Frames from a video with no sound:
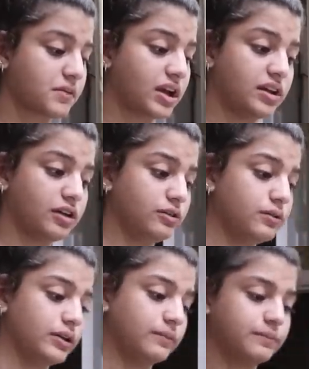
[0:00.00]
Cannot do
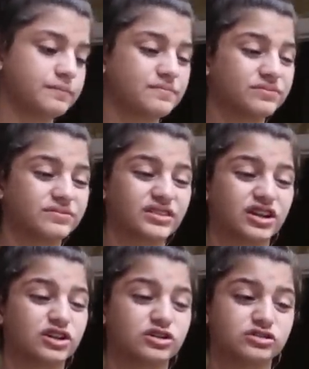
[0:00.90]
it.
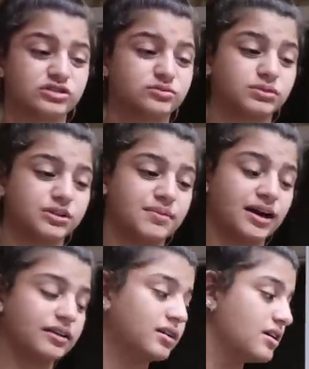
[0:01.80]
Hurts really
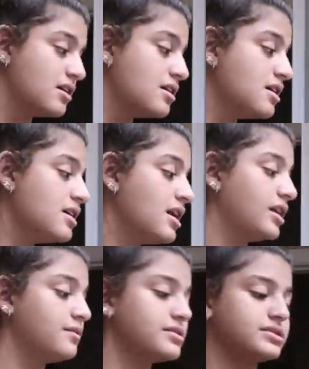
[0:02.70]
bad.
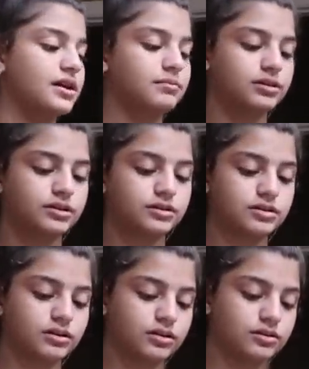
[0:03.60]
Anyways, now I'm
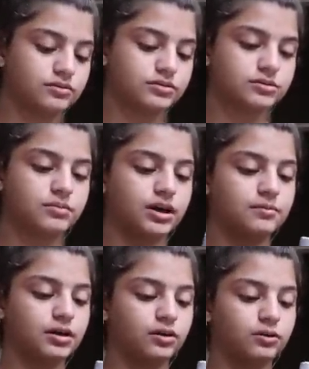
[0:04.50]
gonna use my
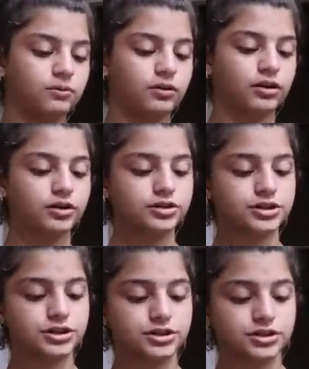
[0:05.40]

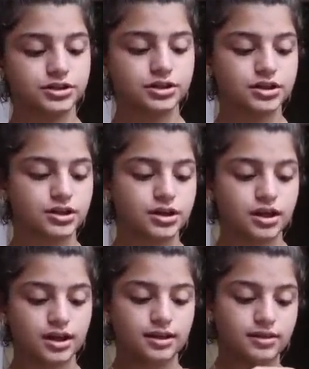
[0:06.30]
mouthwash,
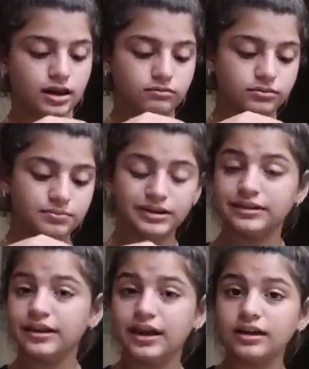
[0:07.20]
and that would be
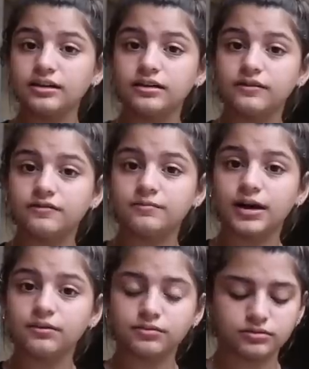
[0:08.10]
the end of
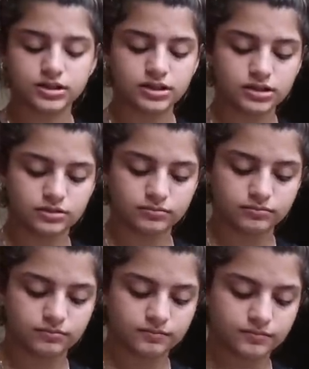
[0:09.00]
my
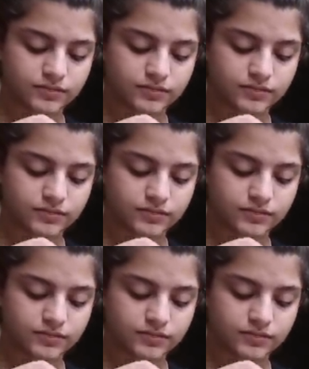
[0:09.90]
routine.